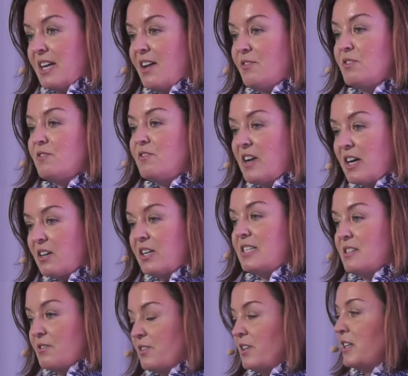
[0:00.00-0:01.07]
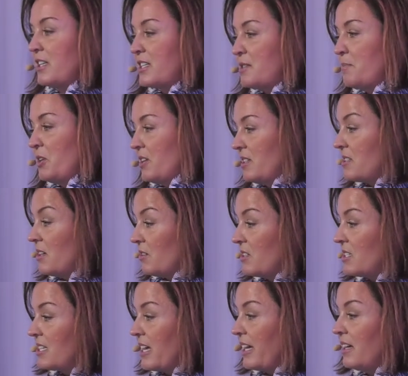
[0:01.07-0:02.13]
they have a very different experience on
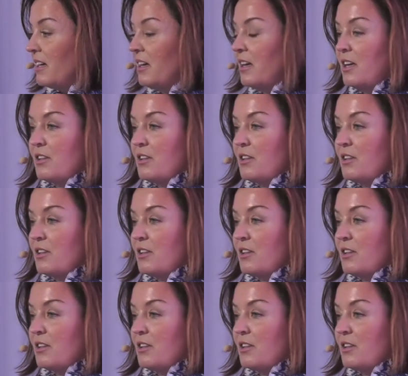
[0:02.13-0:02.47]
our site